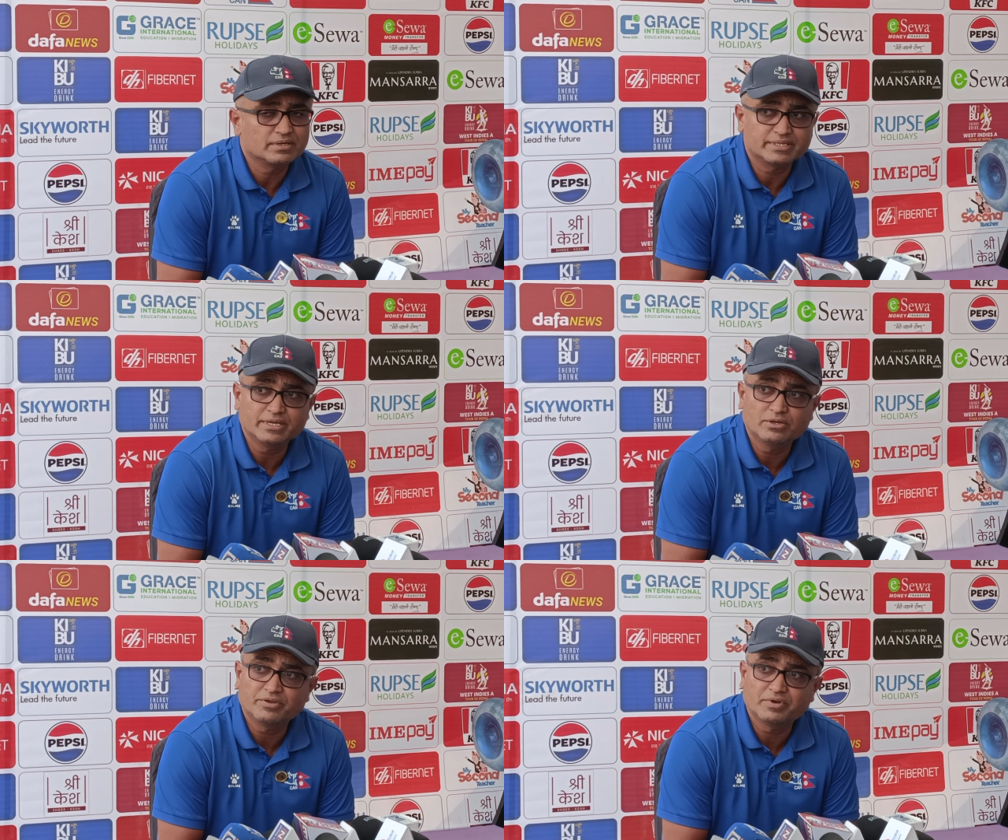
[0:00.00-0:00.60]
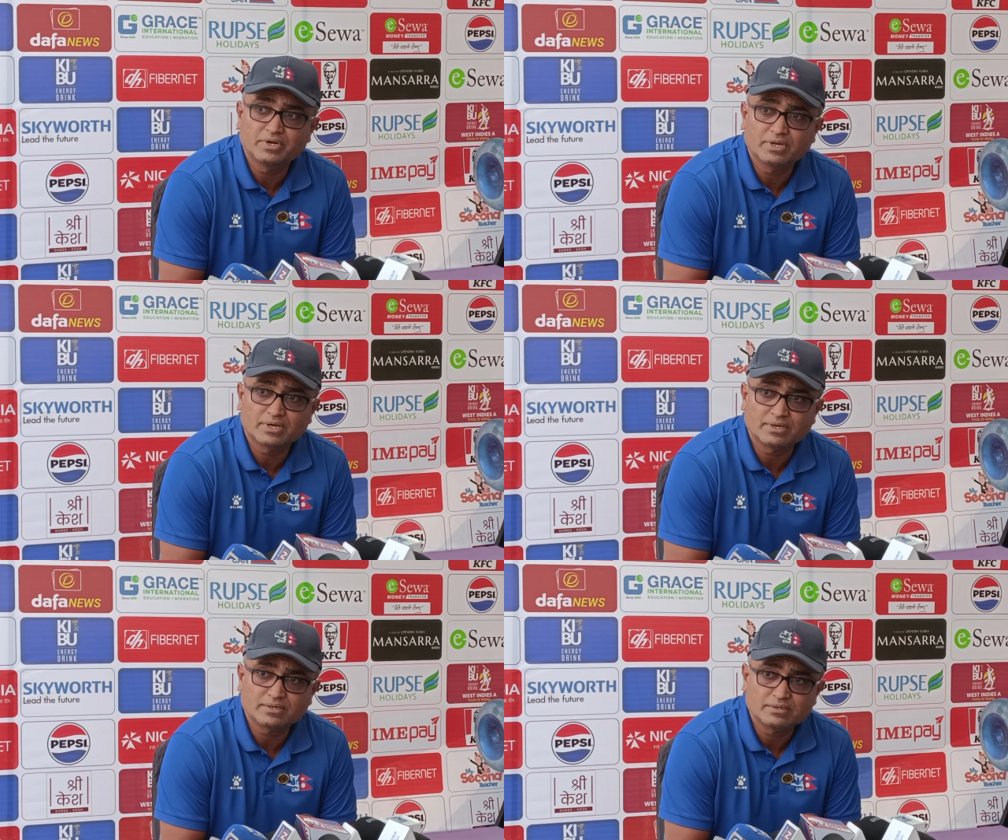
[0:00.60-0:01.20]
I think even
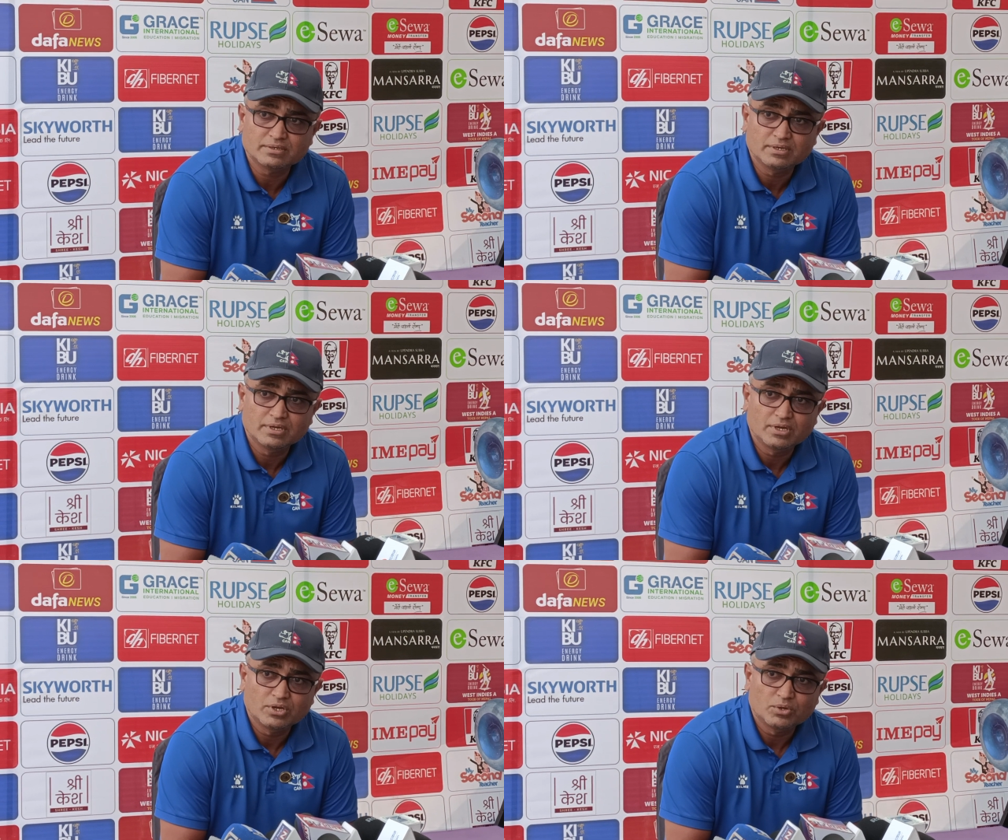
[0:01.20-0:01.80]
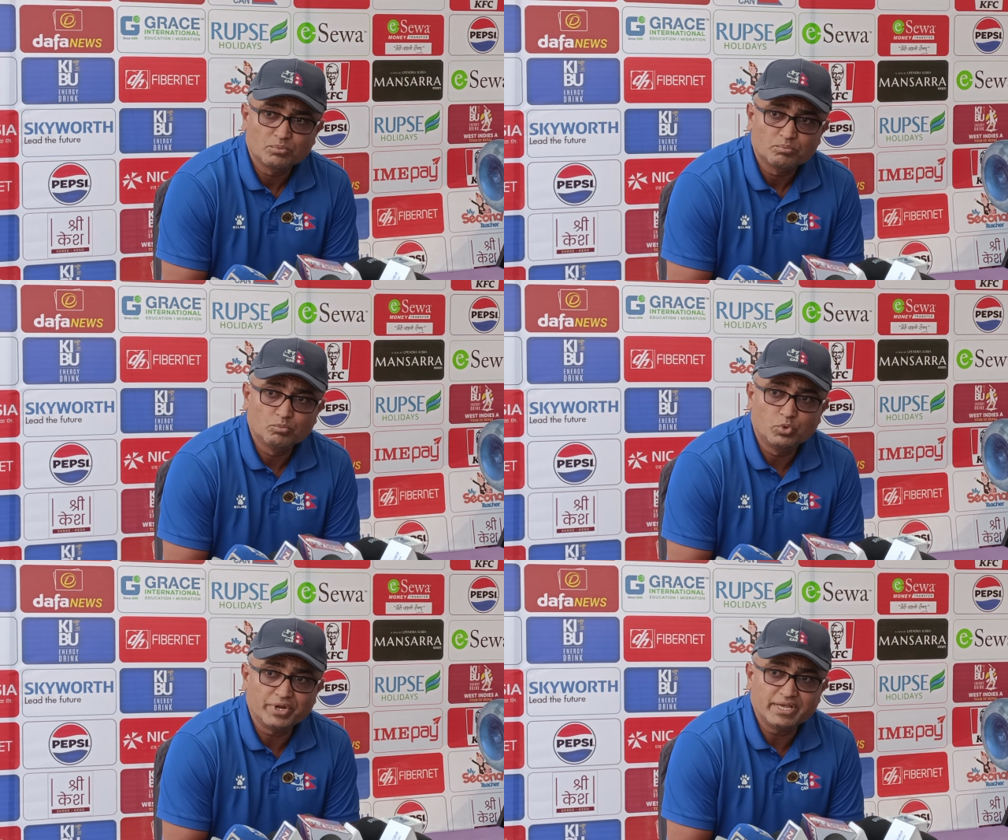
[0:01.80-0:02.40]

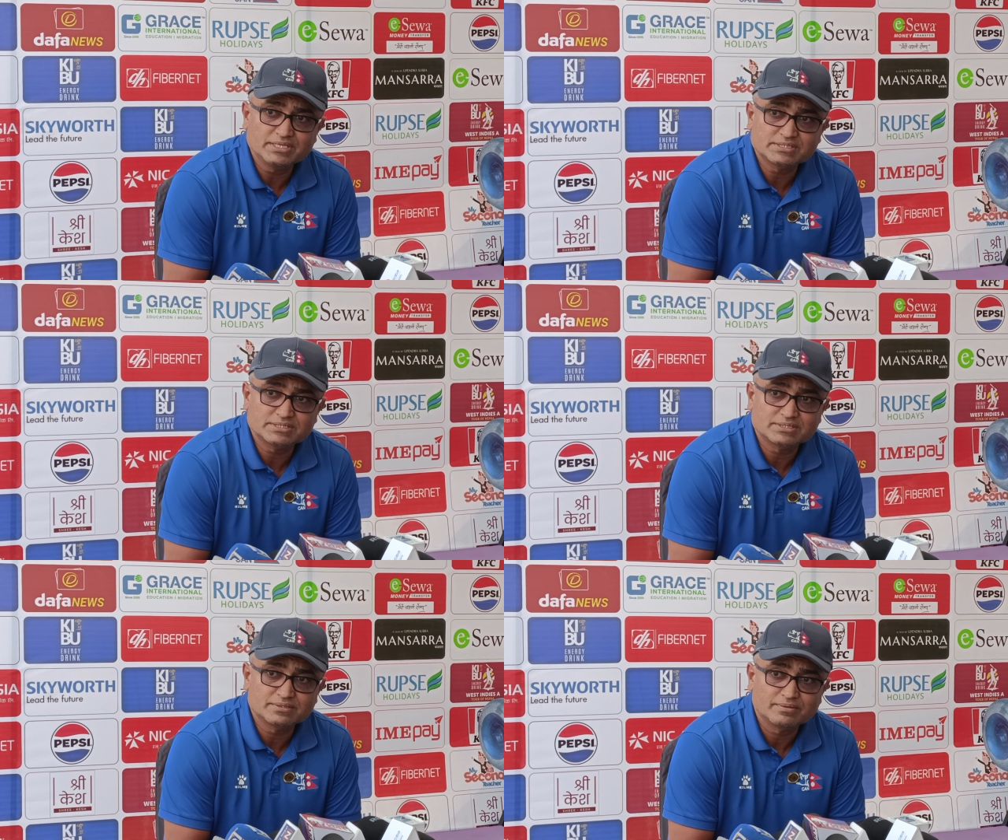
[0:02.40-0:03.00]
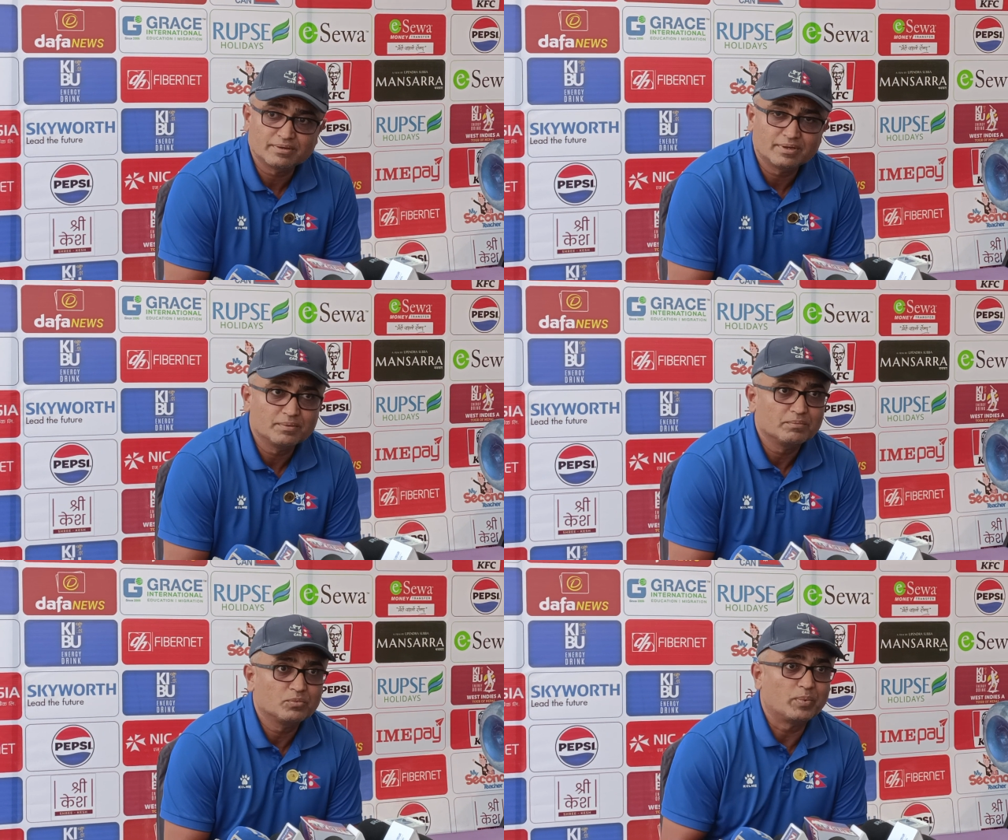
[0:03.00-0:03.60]
Bhuri is
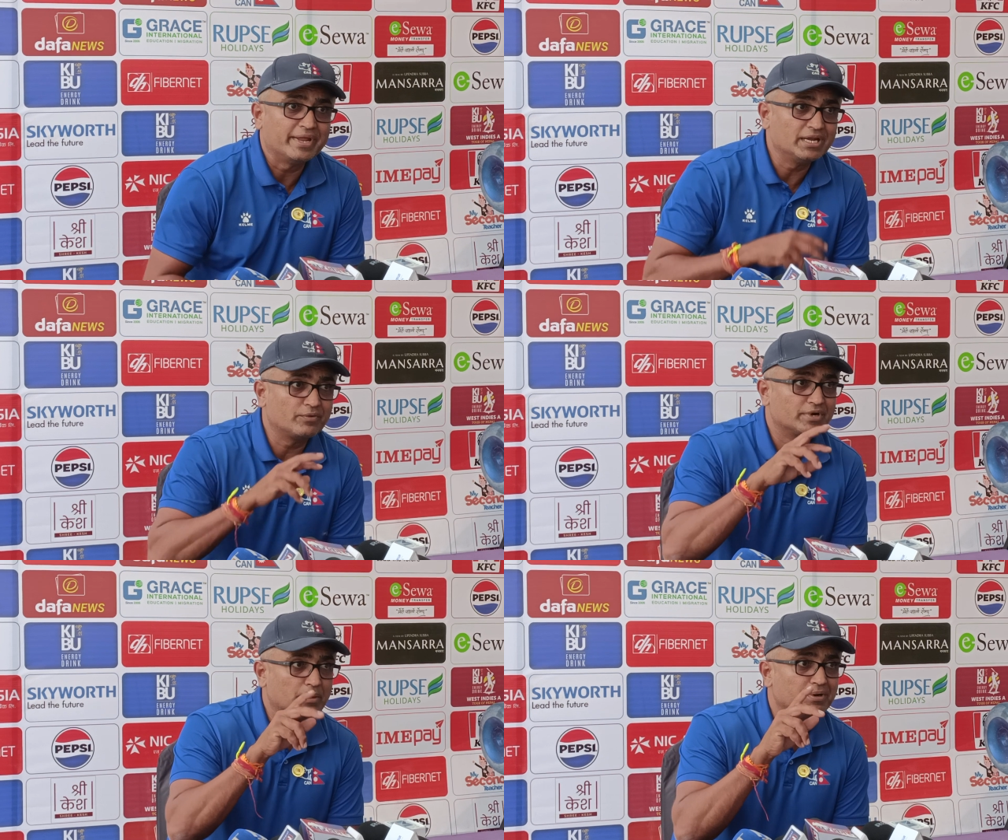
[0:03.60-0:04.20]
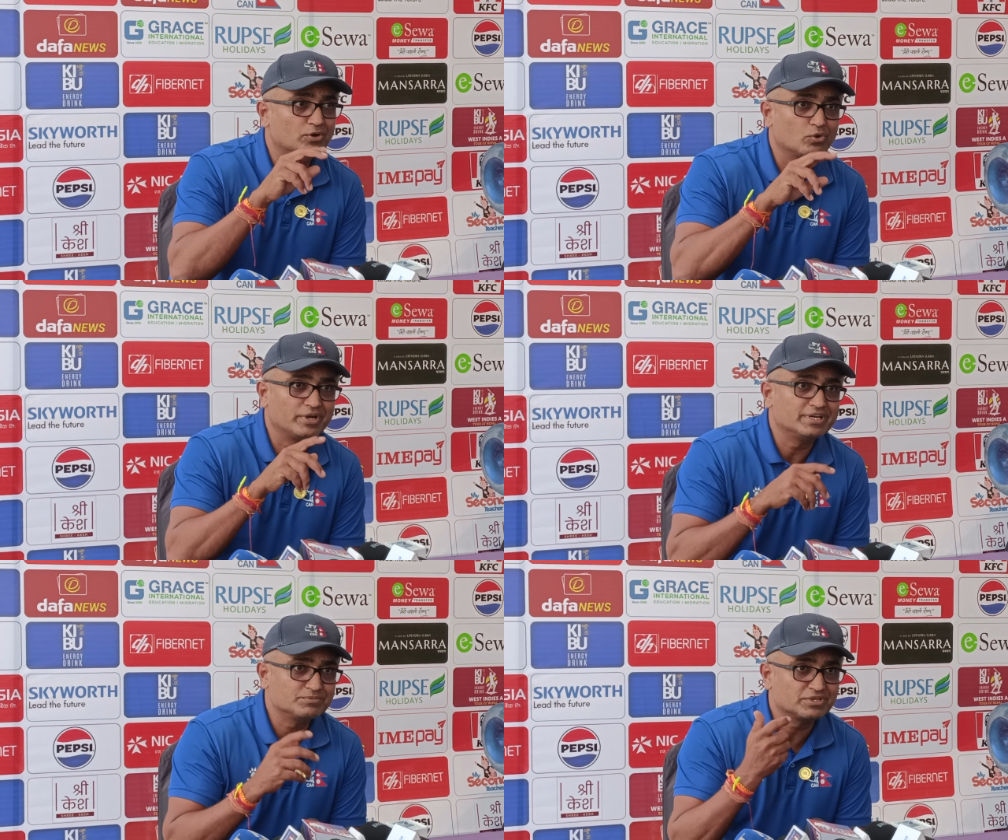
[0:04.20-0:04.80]
playing now a double role
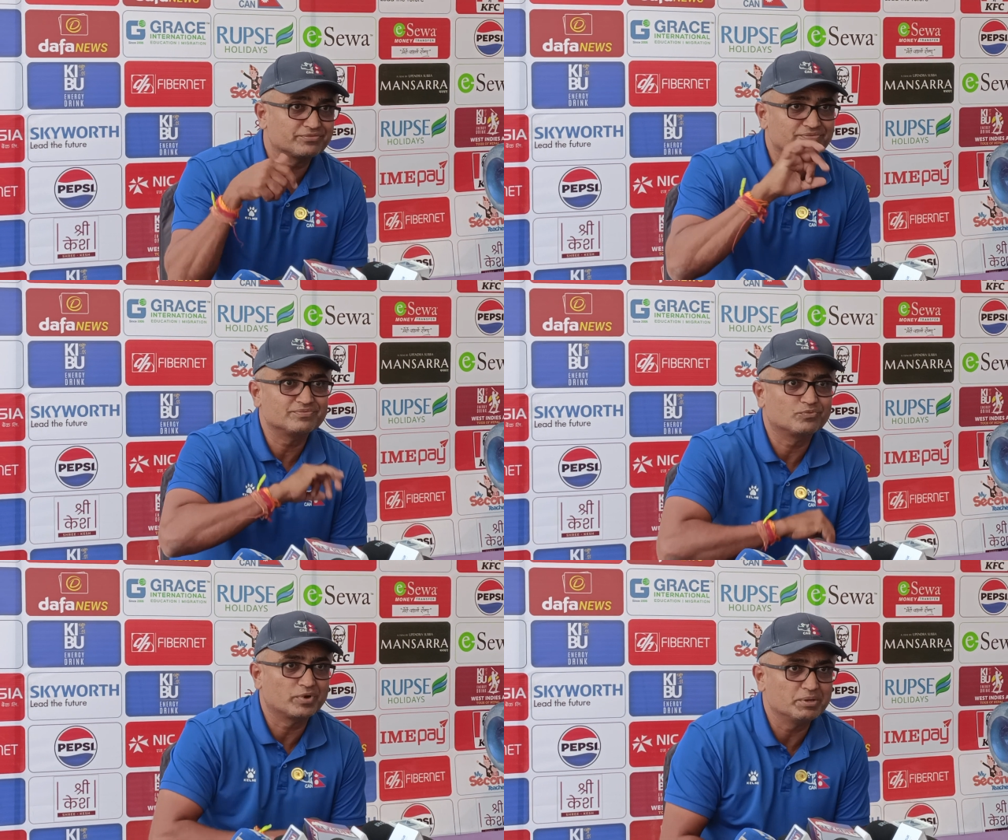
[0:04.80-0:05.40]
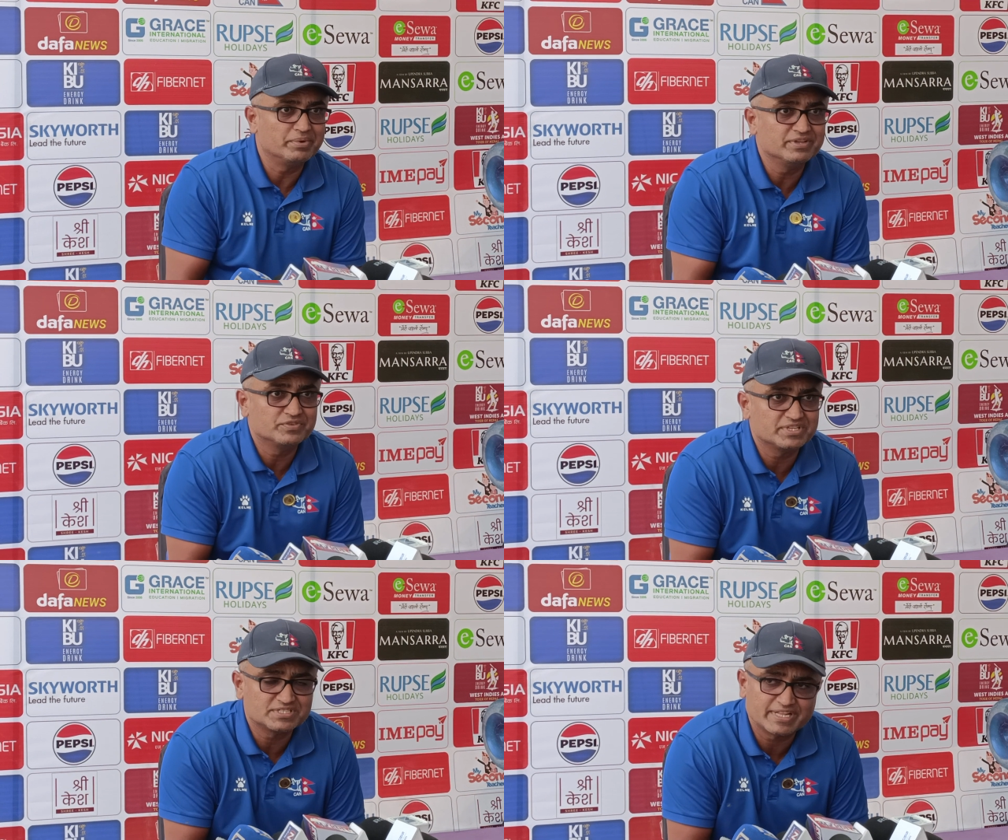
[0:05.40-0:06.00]
in terms of what he brings
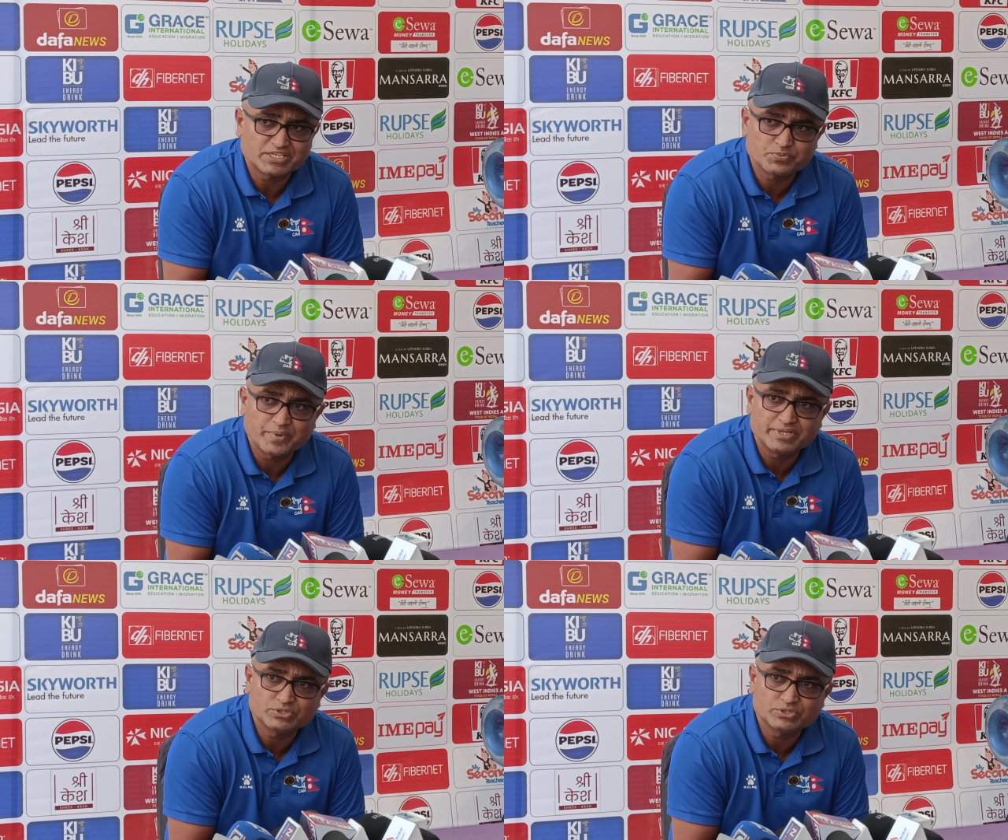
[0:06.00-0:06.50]
with his leg spin.